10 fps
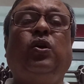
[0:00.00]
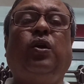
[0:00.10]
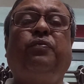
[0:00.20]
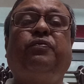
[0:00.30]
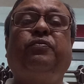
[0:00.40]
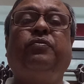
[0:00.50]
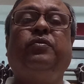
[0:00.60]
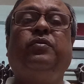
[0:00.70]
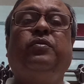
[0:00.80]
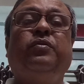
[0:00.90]
of
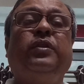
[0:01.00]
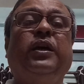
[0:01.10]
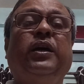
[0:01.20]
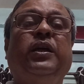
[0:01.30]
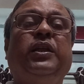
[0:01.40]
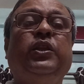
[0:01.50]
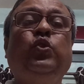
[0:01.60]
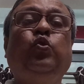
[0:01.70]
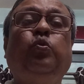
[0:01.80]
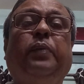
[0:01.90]
the
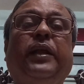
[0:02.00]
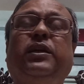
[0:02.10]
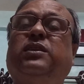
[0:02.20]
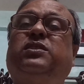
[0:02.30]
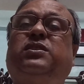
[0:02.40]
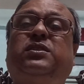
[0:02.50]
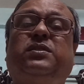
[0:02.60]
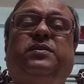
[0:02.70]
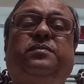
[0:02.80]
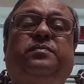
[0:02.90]
new barriers.
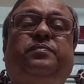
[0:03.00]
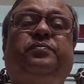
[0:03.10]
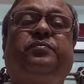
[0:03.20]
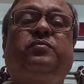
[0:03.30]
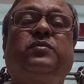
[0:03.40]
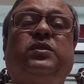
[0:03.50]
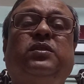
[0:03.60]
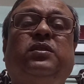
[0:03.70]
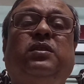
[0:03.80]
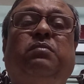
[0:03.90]

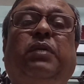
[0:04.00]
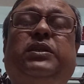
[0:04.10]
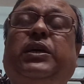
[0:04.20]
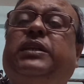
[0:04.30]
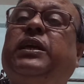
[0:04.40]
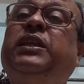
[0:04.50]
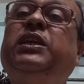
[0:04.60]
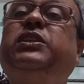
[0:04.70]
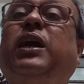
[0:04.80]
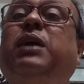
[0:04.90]
But at
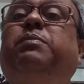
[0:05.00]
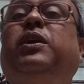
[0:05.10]
any time,